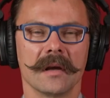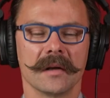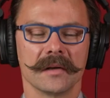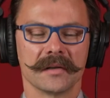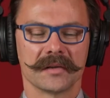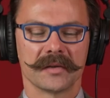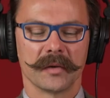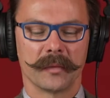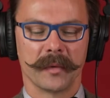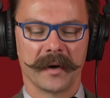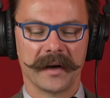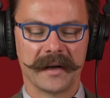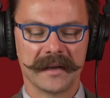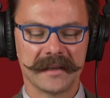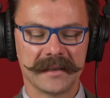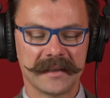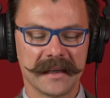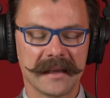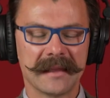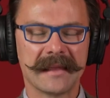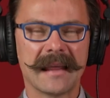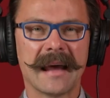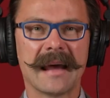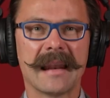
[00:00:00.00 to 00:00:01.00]
So what is
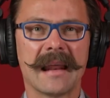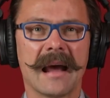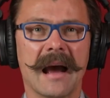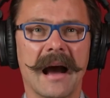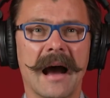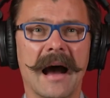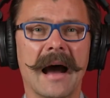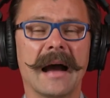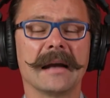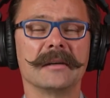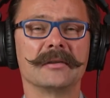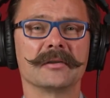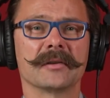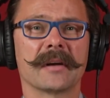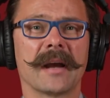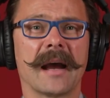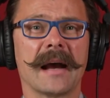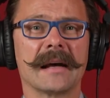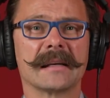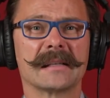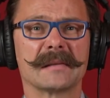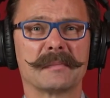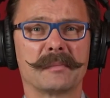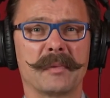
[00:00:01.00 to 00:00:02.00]
it that
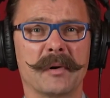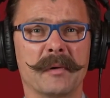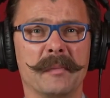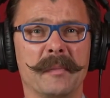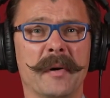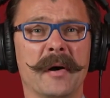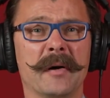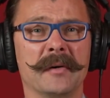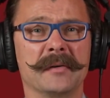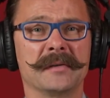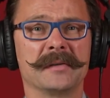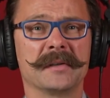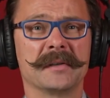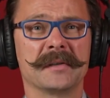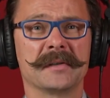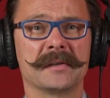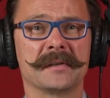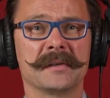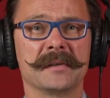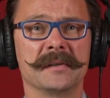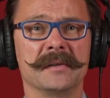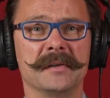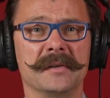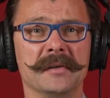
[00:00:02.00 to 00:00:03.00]
Hydrogas proposes
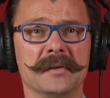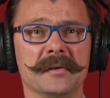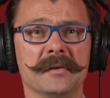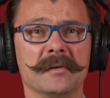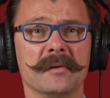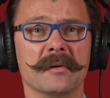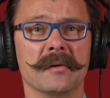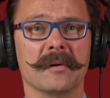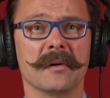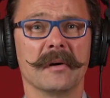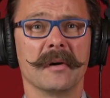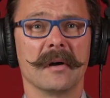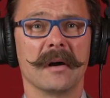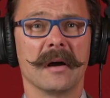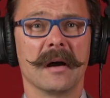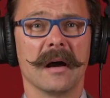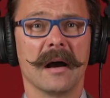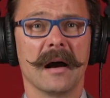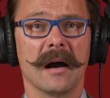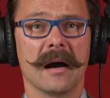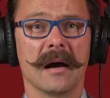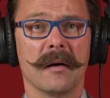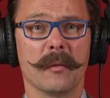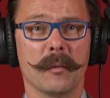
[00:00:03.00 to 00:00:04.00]
to do
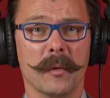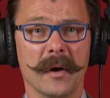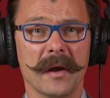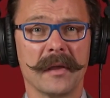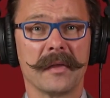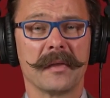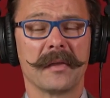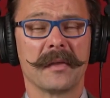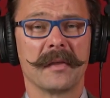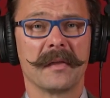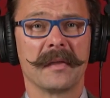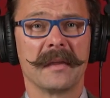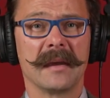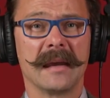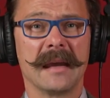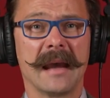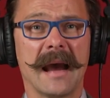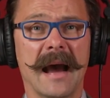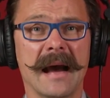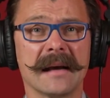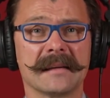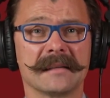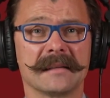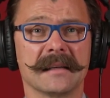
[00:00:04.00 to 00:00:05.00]
with the
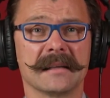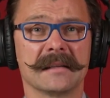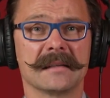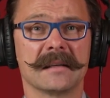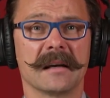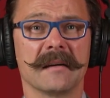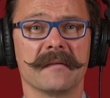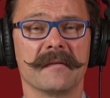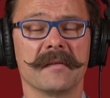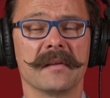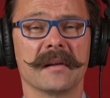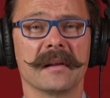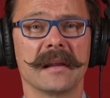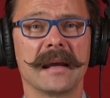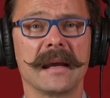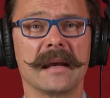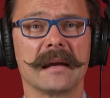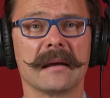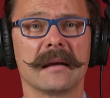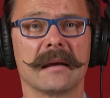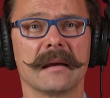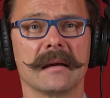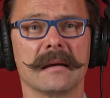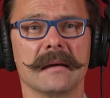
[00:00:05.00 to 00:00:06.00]
assets of the lake?